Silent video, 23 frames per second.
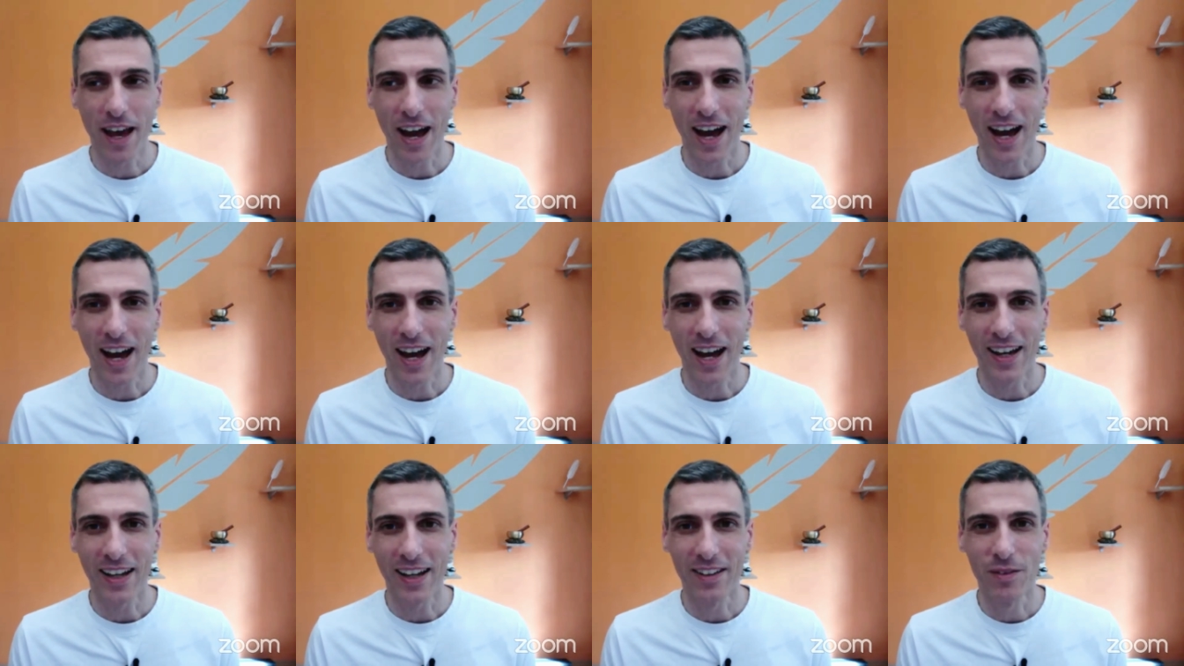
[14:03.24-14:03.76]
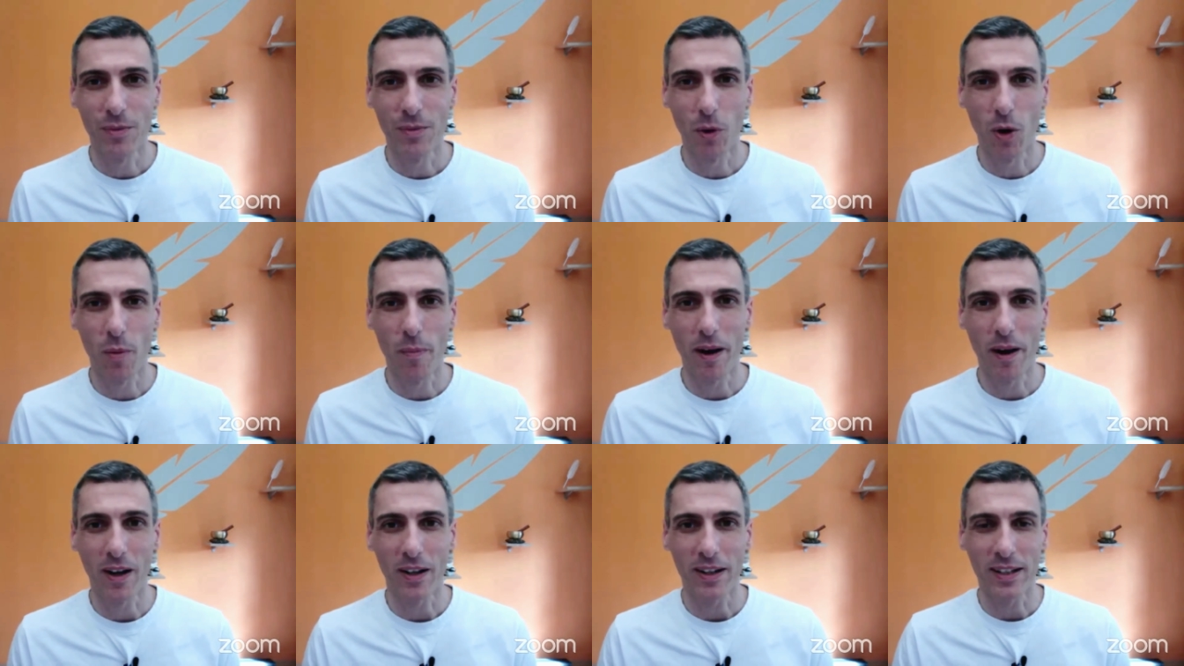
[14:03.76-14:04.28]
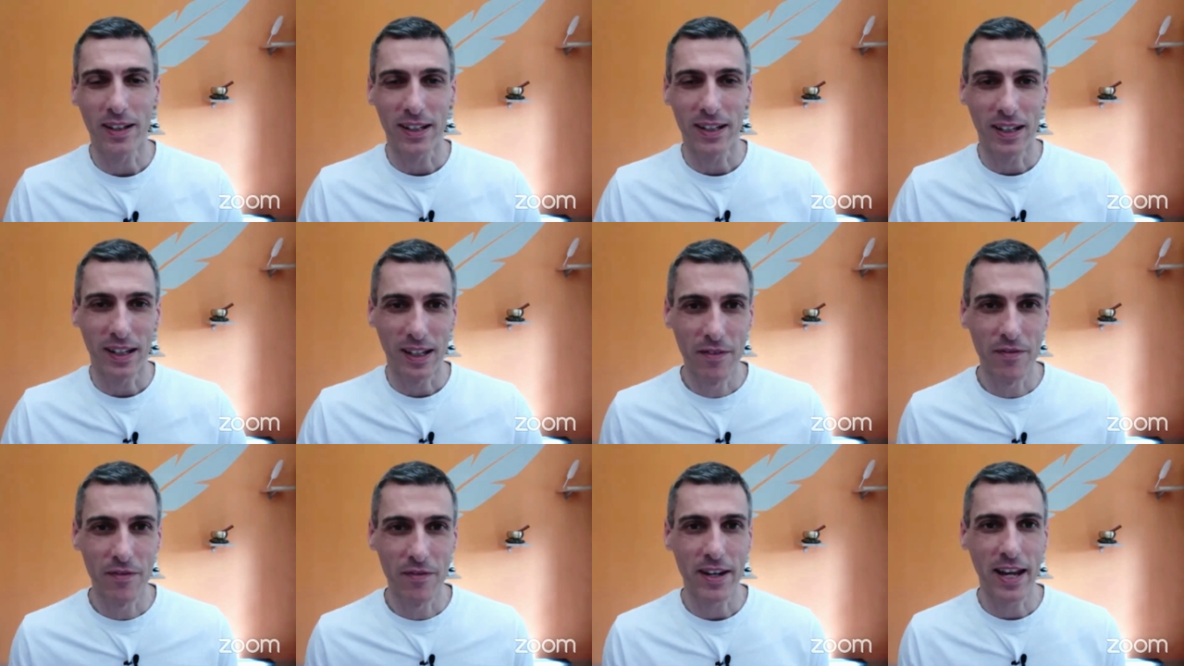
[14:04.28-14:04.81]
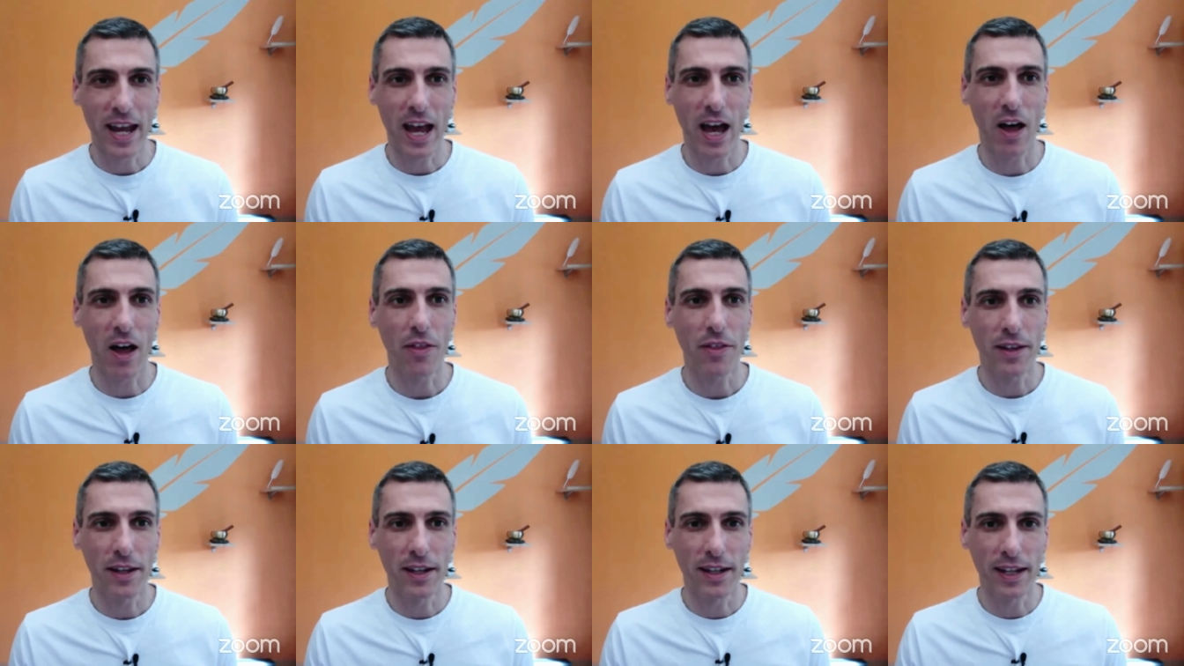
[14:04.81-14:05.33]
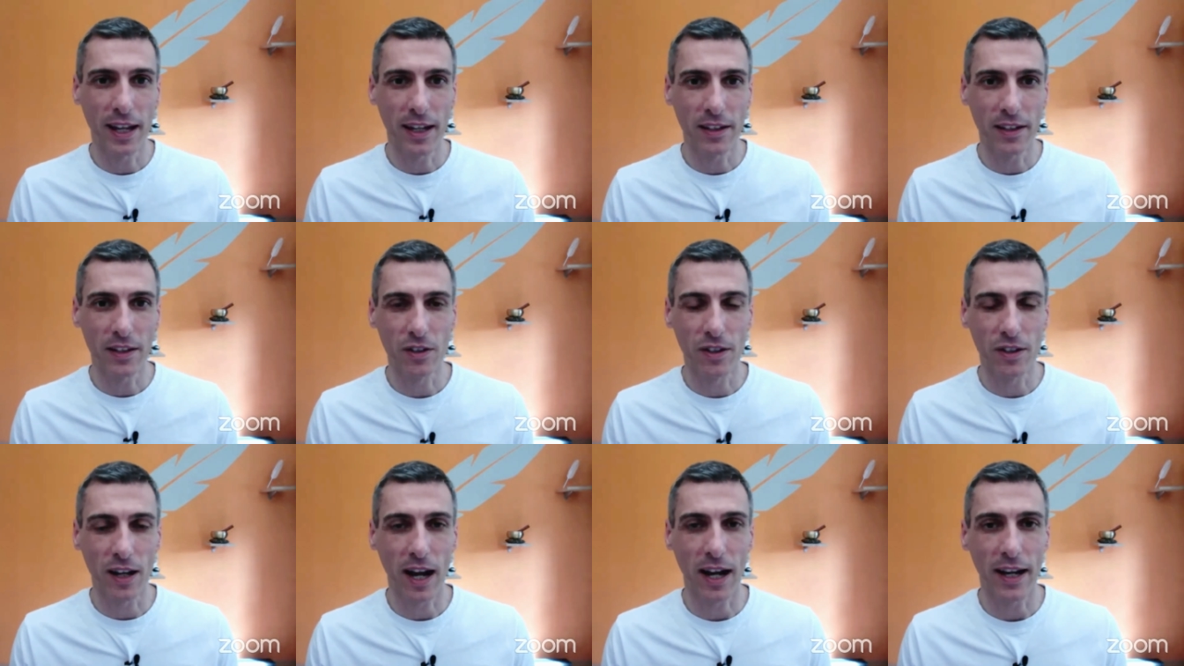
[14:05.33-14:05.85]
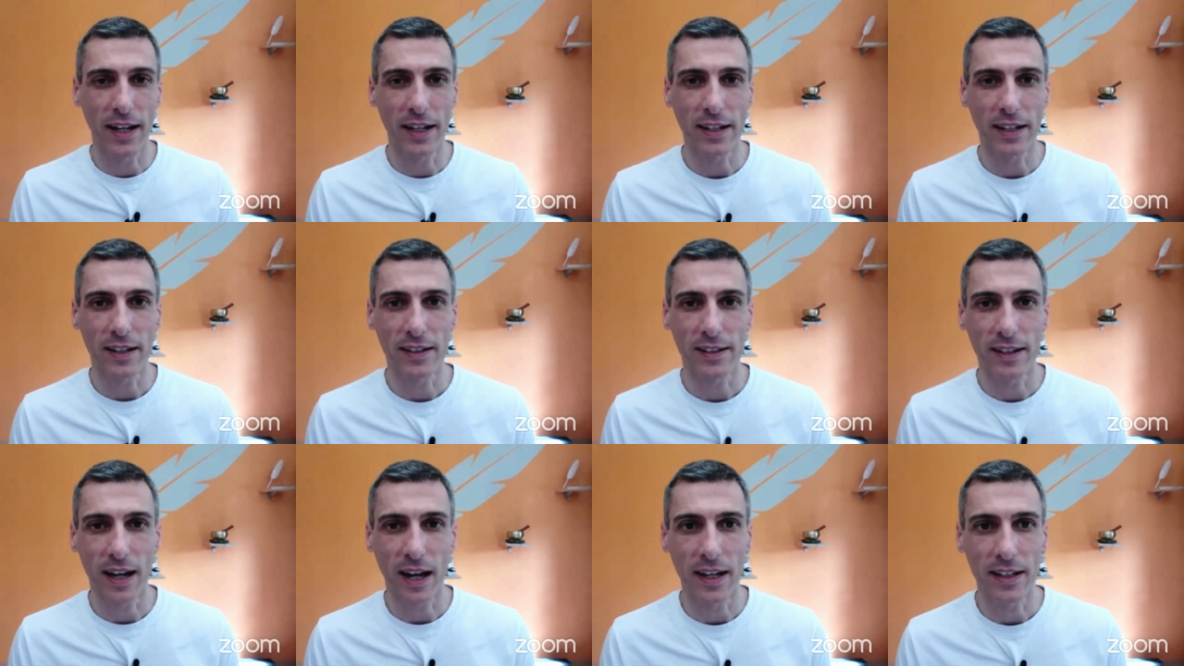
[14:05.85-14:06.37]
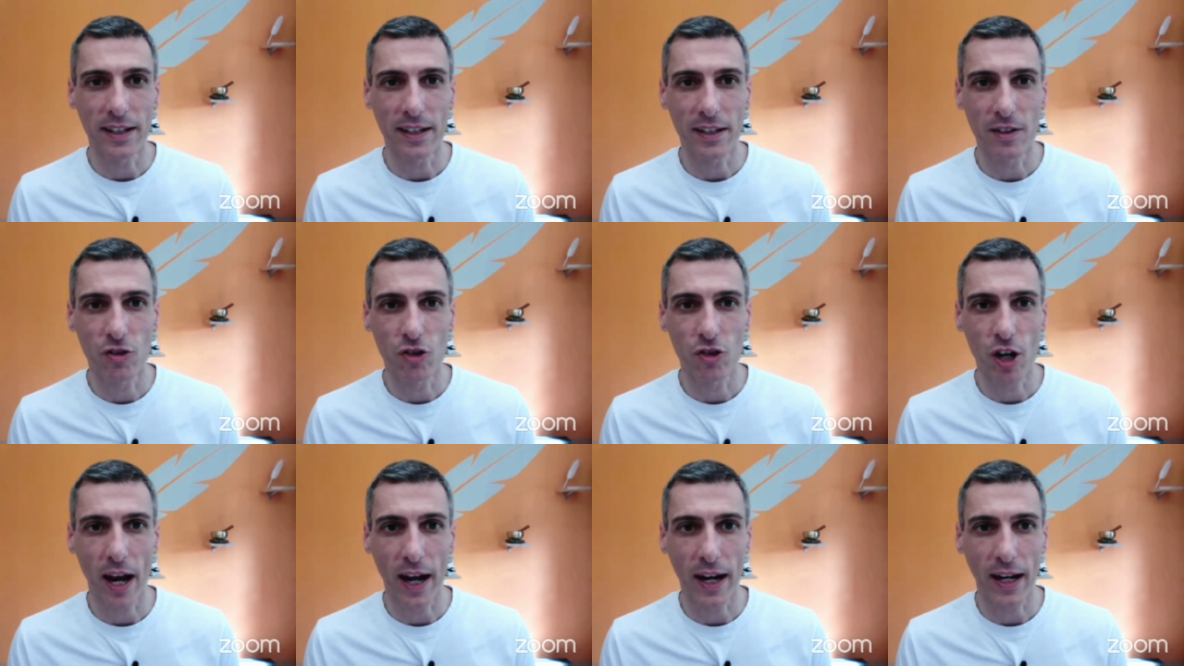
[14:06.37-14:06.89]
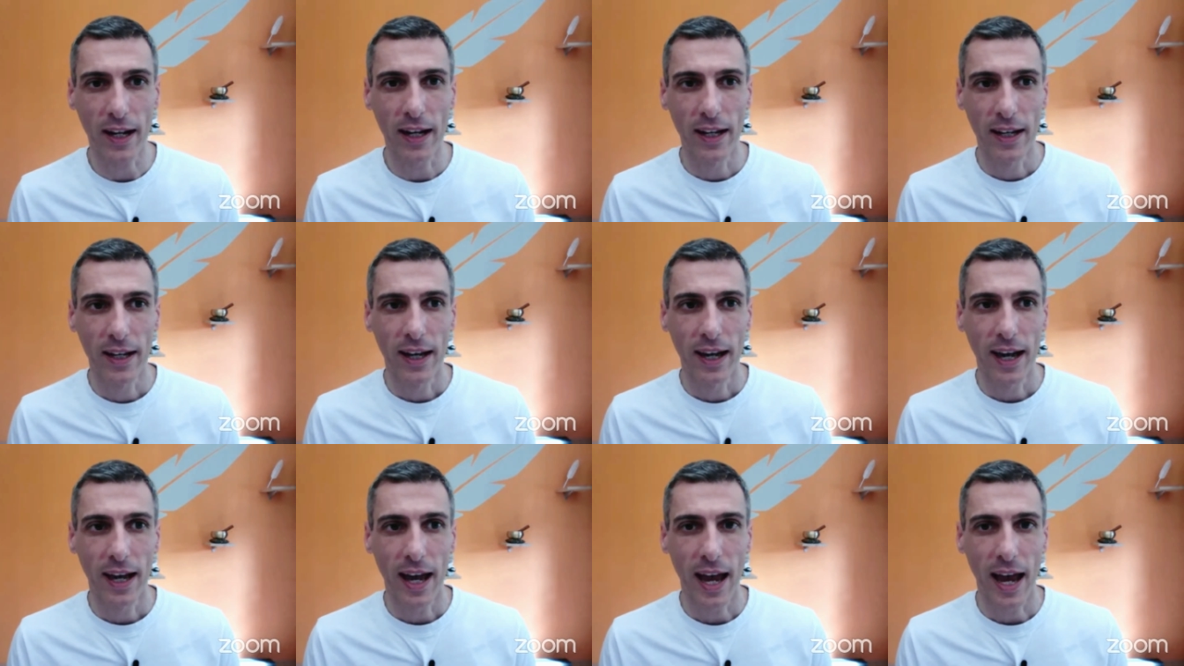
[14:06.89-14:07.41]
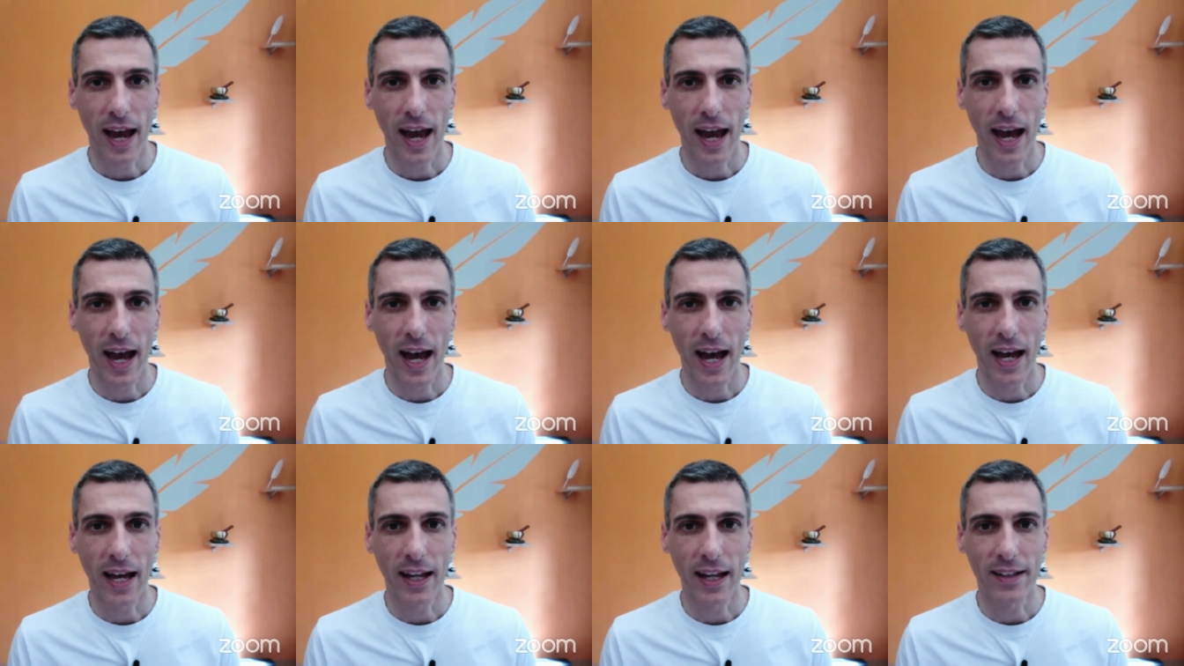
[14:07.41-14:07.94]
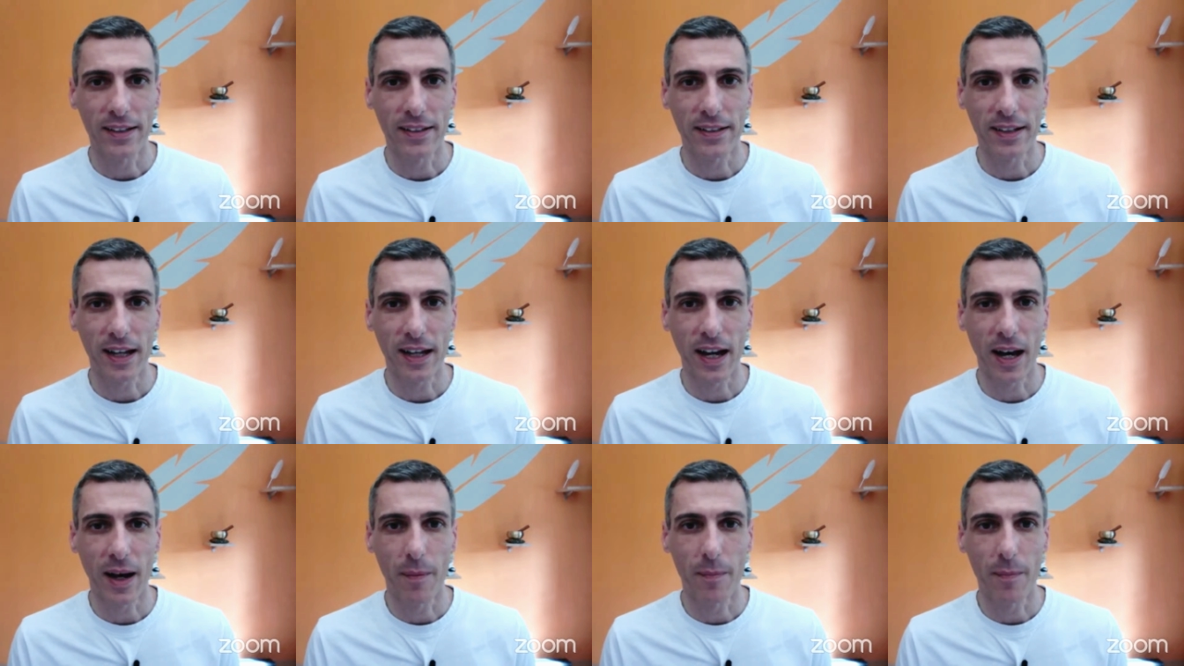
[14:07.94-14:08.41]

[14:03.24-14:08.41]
than that, it's more about living healthy, getting your diet in check, and